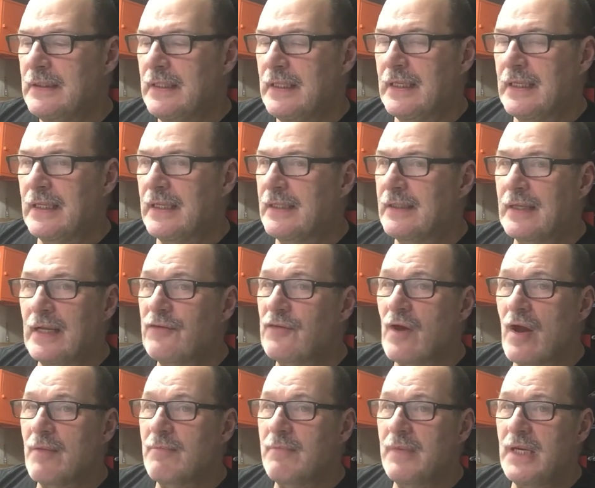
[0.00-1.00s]
And that's
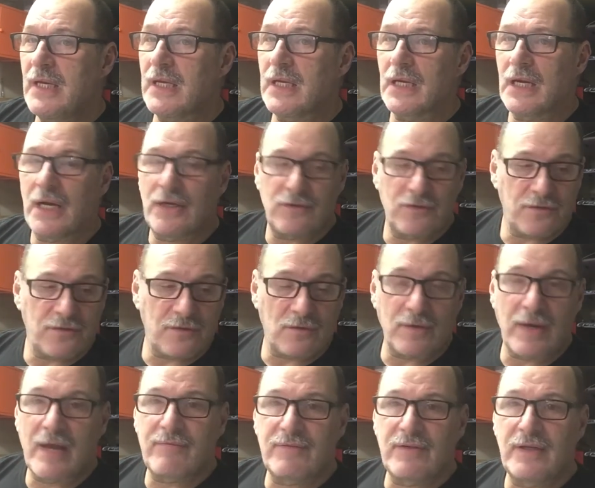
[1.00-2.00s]
not me. I just don't
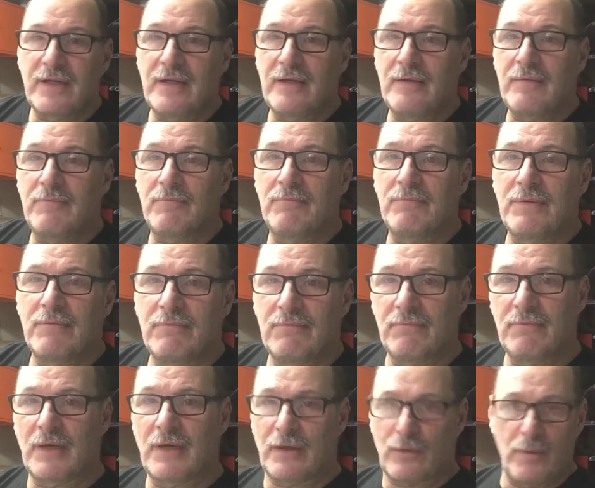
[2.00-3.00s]
have the
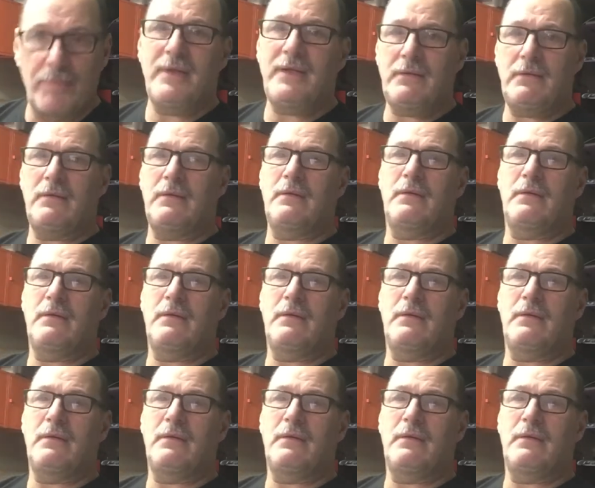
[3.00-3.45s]
equipment